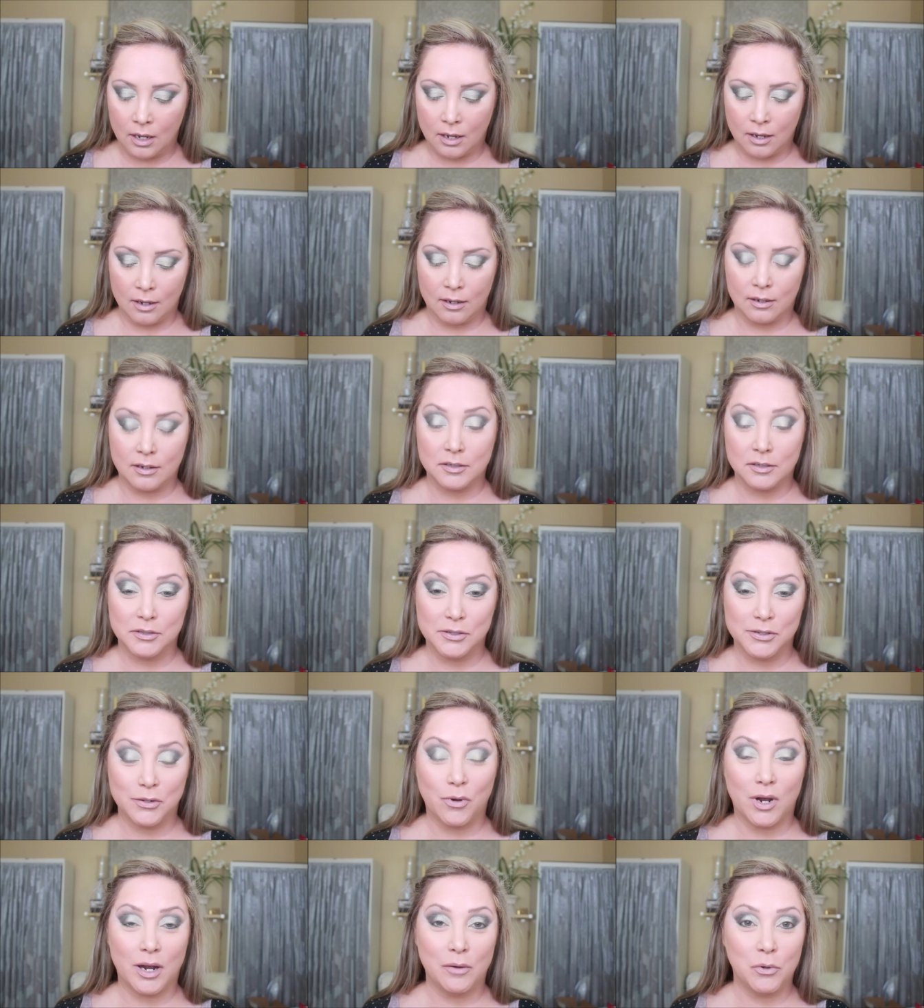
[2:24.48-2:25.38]
Uh,
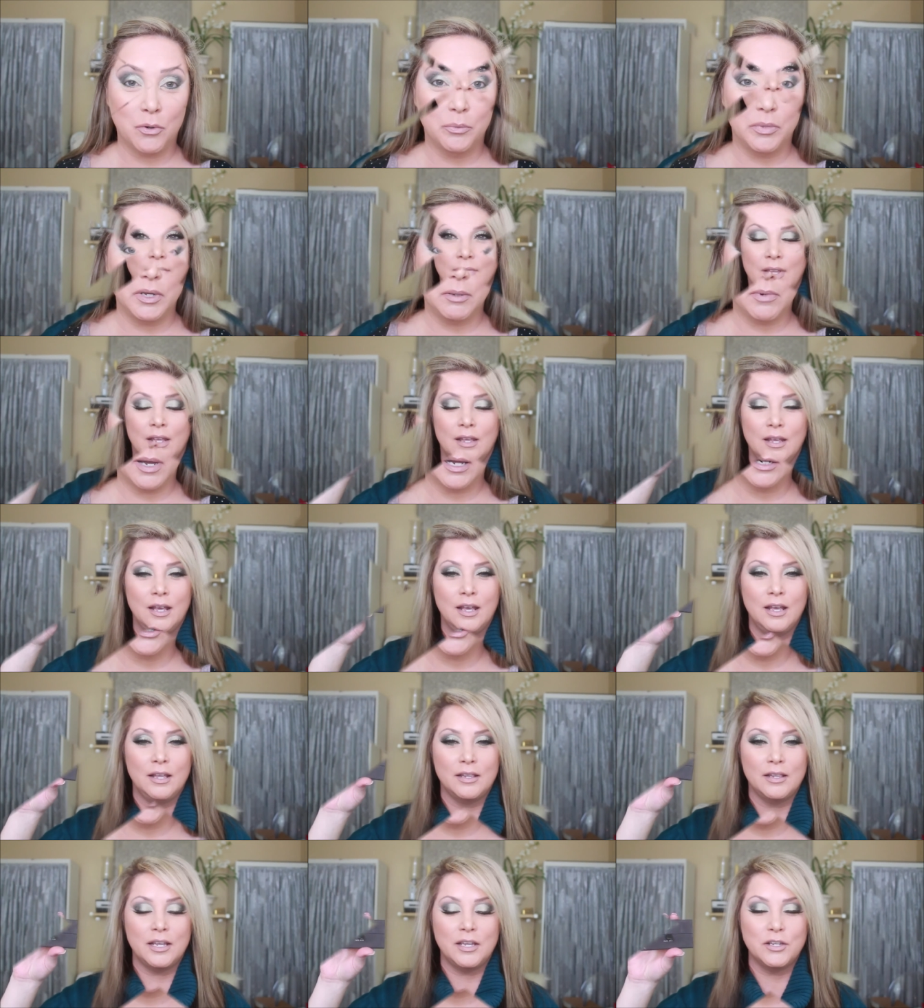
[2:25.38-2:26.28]
so I will be back
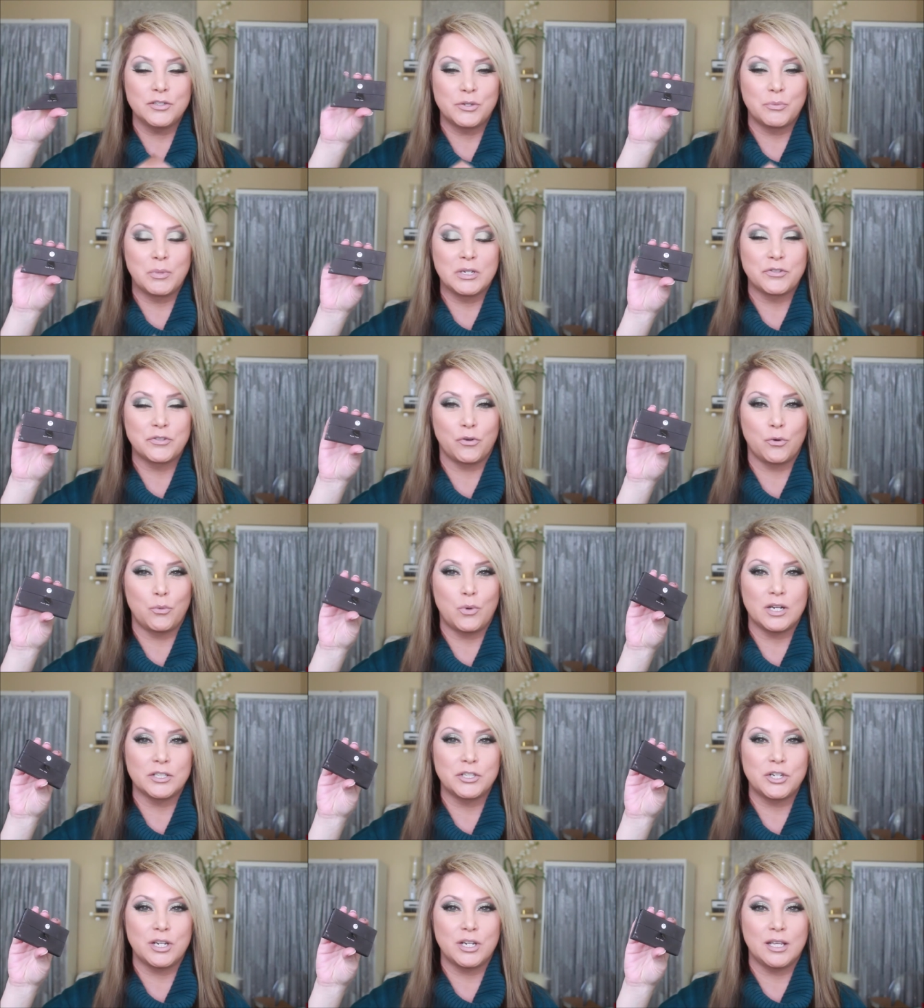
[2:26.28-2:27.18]
shortly. Thank you so much for
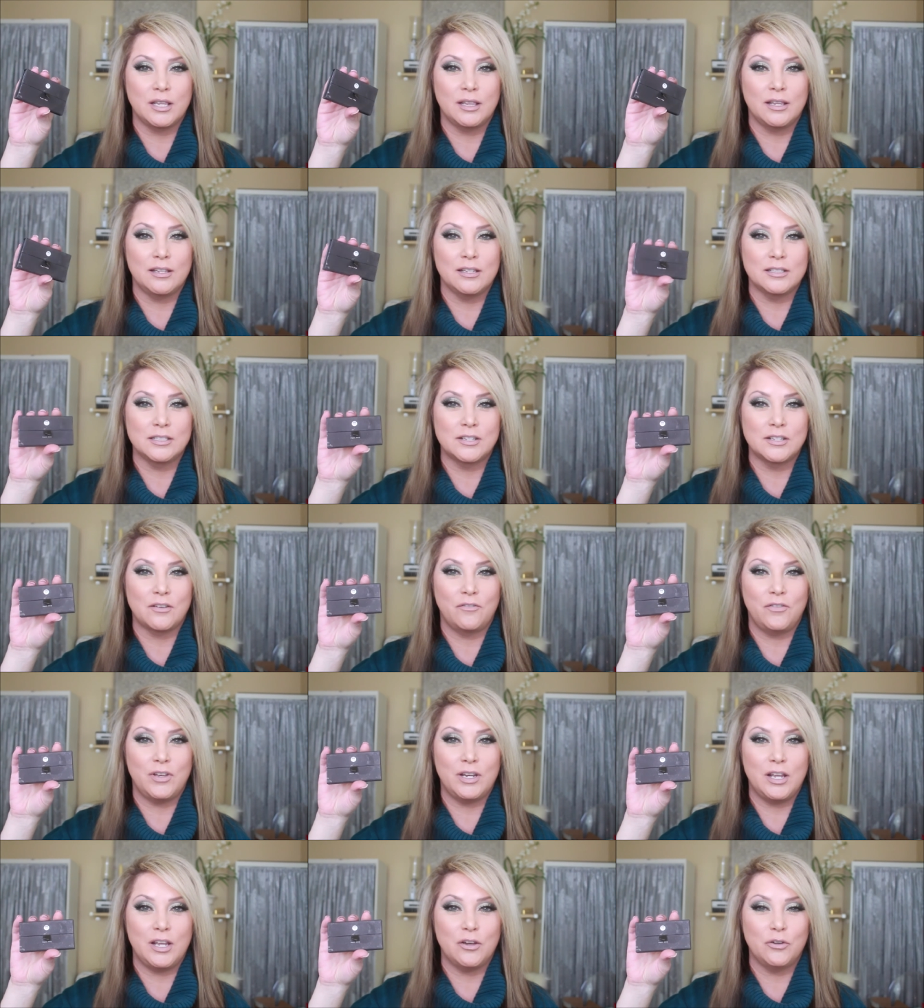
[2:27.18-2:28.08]
watching this
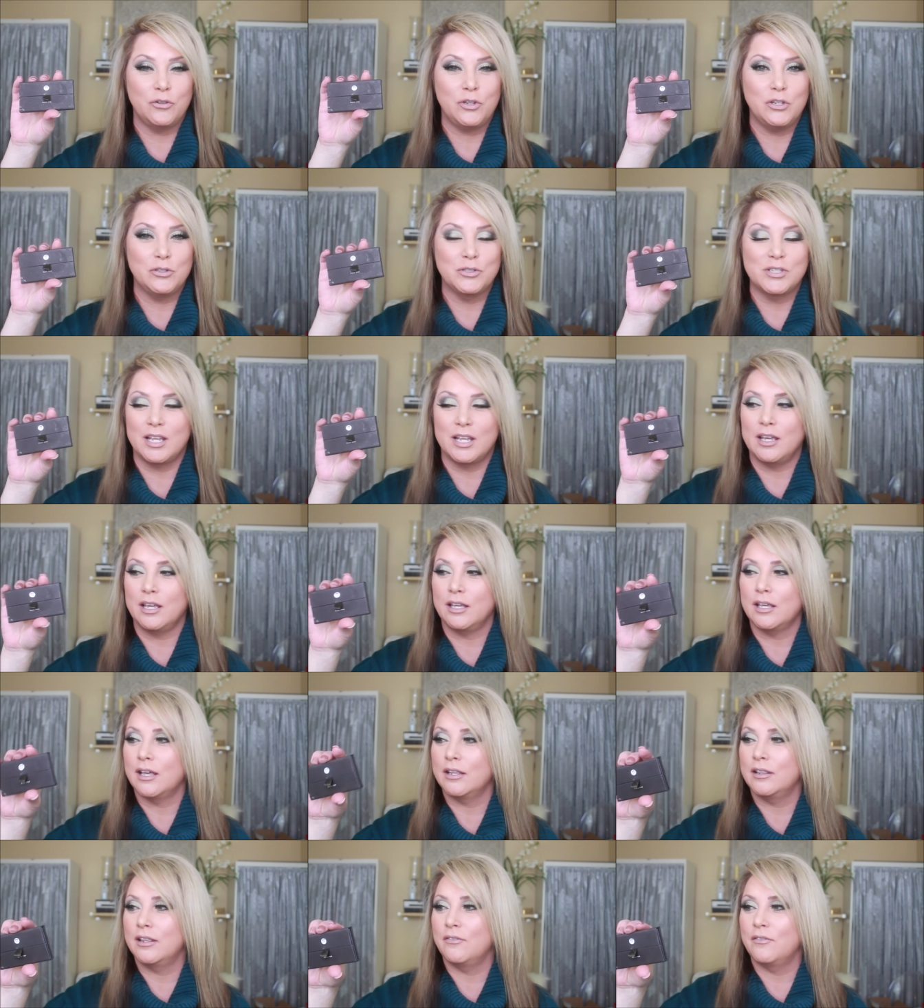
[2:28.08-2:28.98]
video
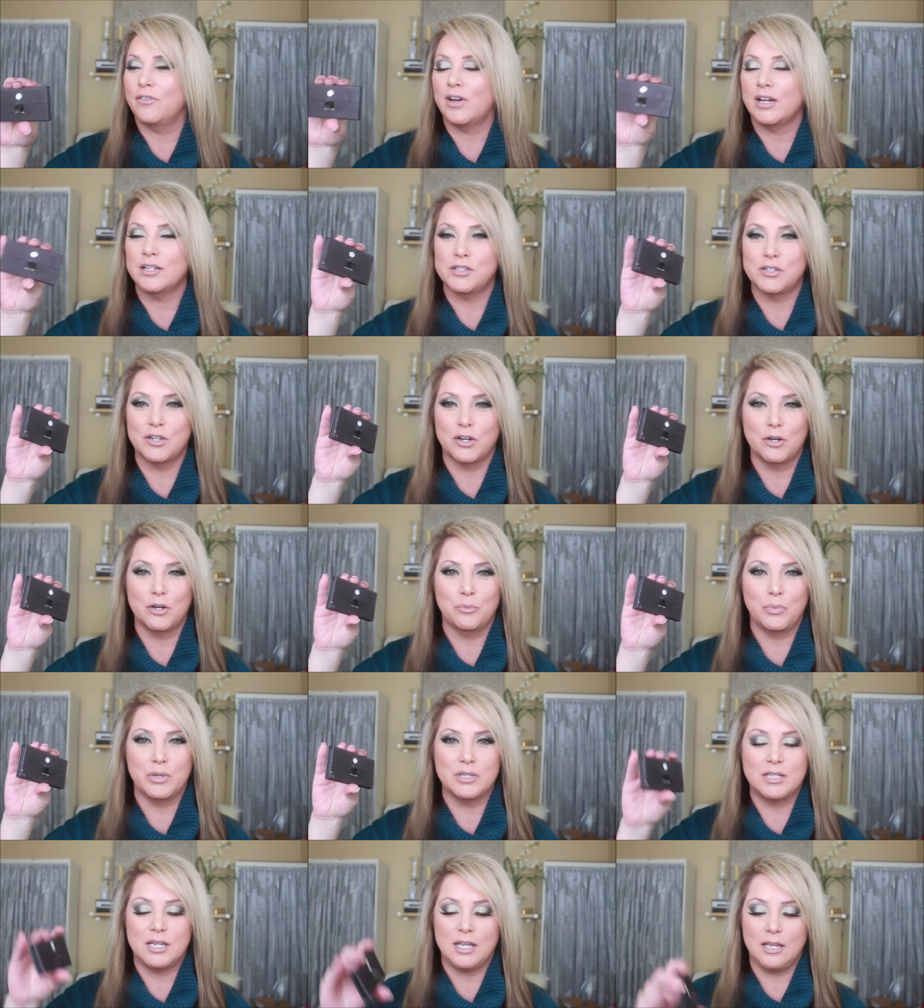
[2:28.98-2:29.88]
using the
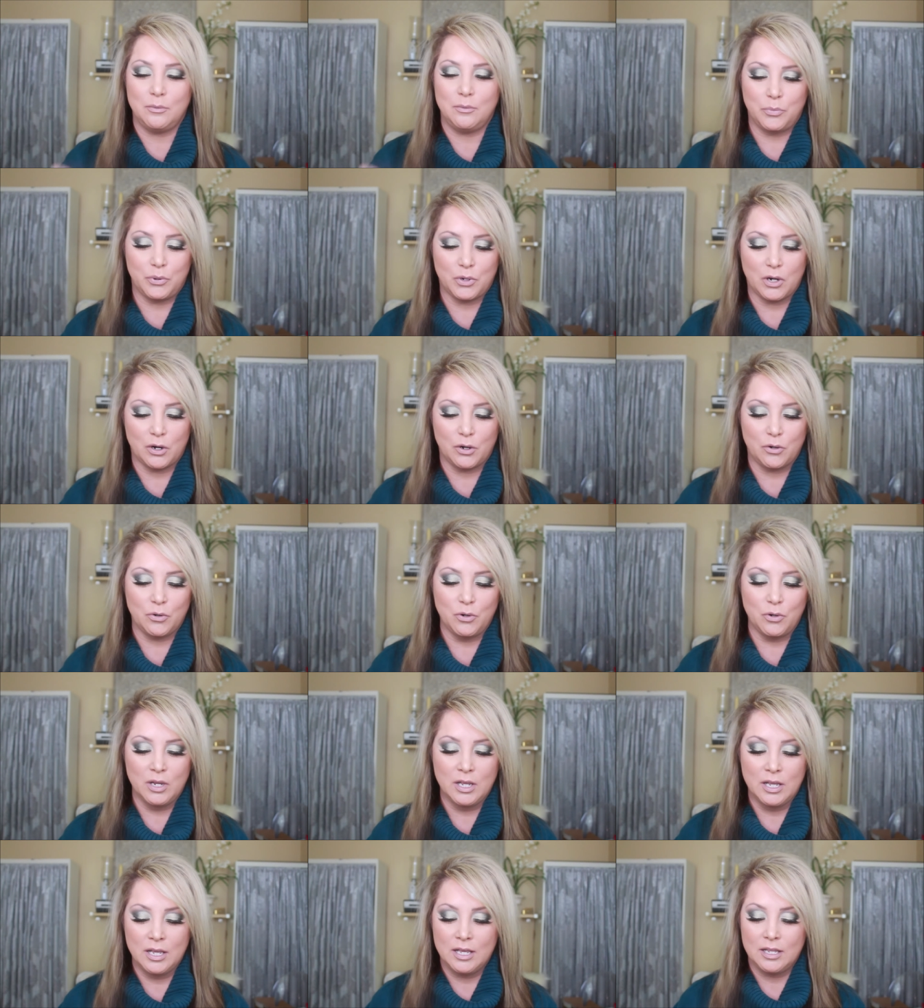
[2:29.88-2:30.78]
Viseart Petite Pro.